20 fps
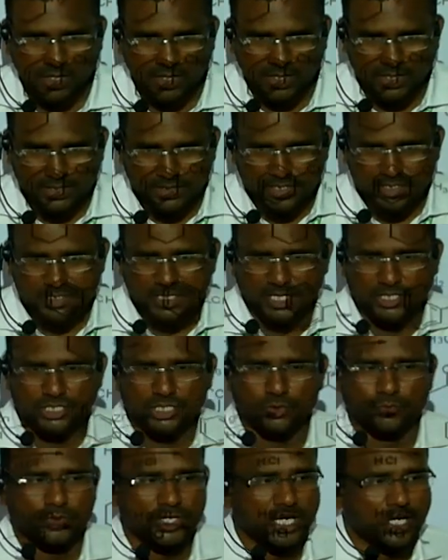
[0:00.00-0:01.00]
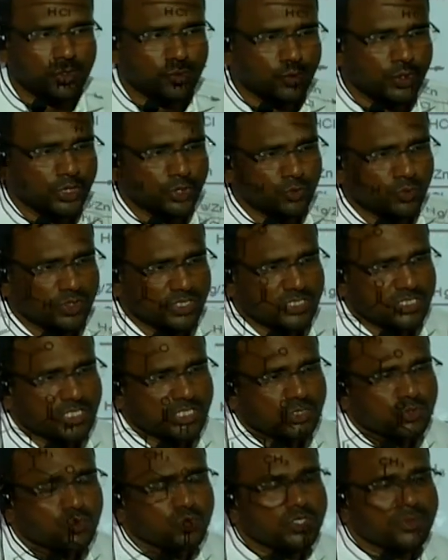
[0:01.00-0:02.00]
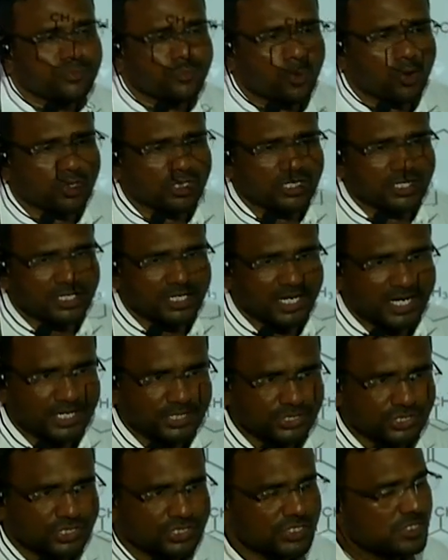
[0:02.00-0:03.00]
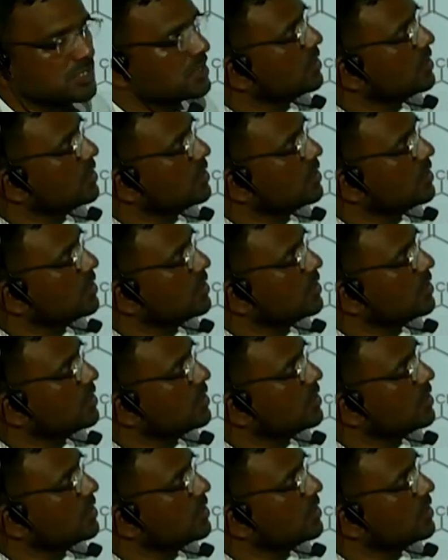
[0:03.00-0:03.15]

in this lecture we are going to discuss two important reactions.